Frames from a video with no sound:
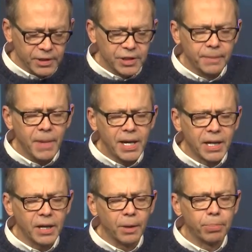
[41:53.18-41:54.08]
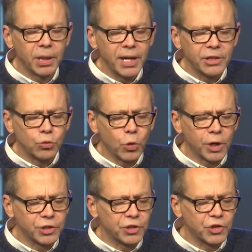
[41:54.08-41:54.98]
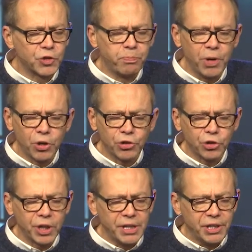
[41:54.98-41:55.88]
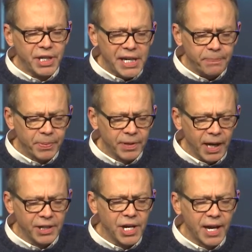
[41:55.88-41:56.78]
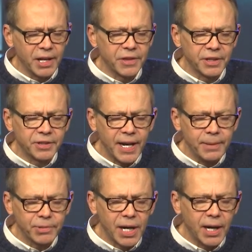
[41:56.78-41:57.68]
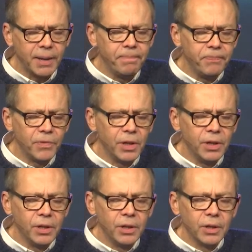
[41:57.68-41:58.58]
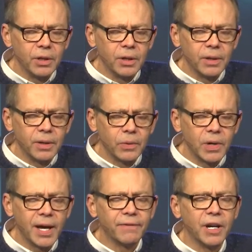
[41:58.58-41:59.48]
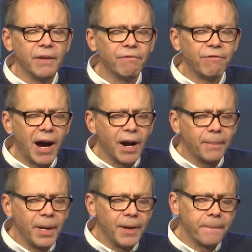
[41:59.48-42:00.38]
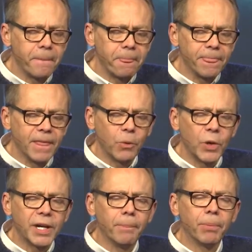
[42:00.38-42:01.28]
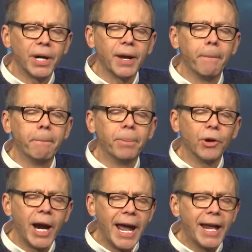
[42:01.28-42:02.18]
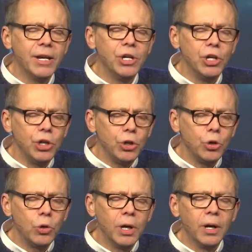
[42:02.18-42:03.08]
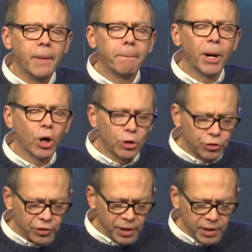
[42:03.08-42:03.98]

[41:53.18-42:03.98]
to make it a place where it's spiritually deep, and yet at the same time, we have an environment that we can bring a brand new person